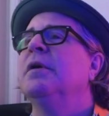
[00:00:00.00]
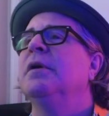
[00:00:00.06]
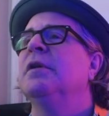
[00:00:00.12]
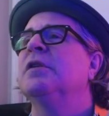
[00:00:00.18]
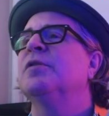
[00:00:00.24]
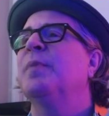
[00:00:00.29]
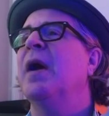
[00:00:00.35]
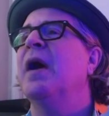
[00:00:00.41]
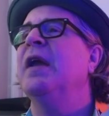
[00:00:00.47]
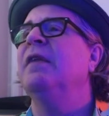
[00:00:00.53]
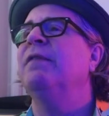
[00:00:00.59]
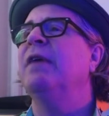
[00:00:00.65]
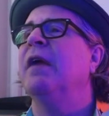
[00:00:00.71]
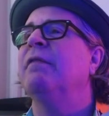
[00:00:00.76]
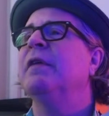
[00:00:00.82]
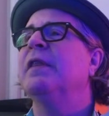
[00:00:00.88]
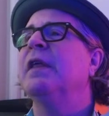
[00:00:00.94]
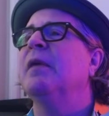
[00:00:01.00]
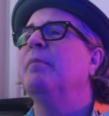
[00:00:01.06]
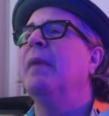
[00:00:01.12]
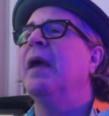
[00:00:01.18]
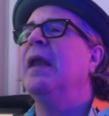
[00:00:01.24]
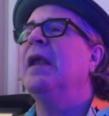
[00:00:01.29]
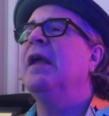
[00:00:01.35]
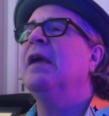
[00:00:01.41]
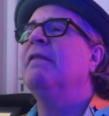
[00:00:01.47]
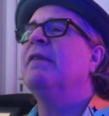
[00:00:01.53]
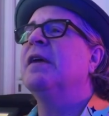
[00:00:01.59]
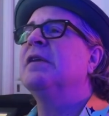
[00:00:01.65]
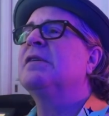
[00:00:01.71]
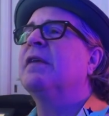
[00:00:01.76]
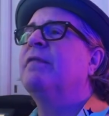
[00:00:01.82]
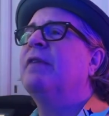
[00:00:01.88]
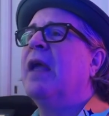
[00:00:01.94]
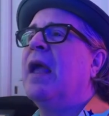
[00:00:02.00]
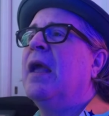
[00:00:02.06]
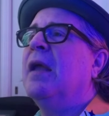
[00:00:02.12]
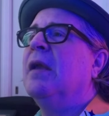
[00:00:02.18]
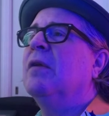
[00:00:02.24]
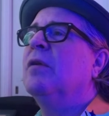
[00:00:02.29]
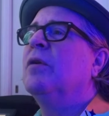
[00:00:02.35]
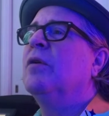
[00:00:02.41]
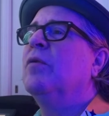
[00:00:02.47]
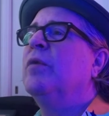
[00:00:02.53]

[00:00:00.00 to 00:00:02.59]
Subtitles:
In spite of everything many of us have gained,